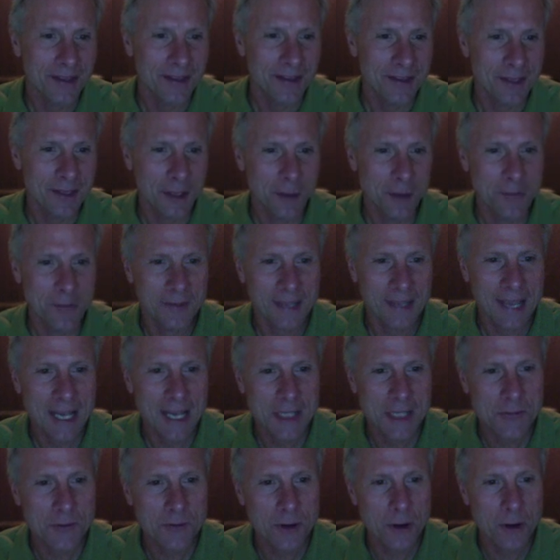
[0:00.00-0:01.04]
the
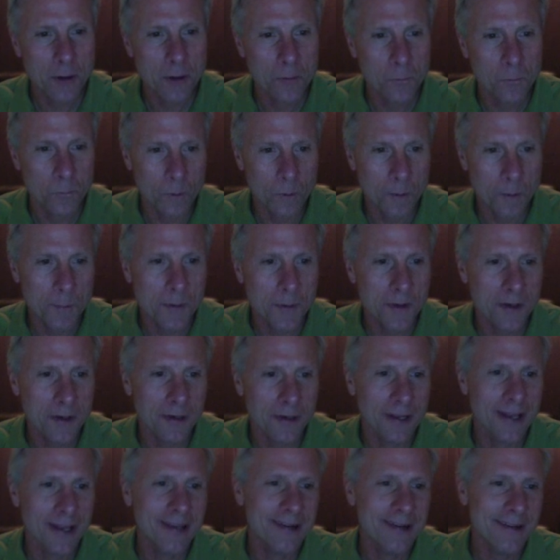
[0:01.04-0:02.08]
cash flow one period
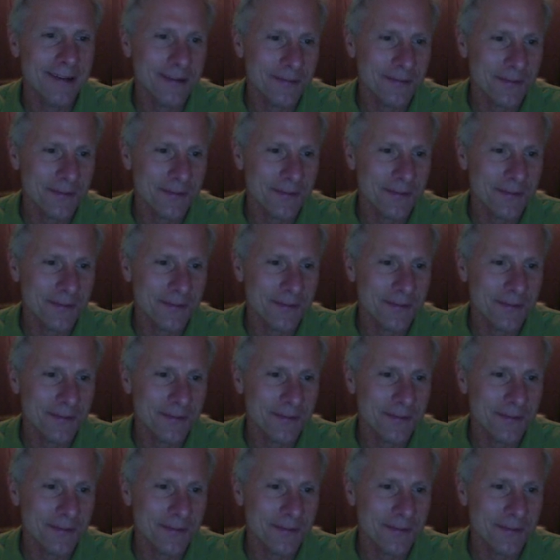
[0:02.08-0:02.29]
later,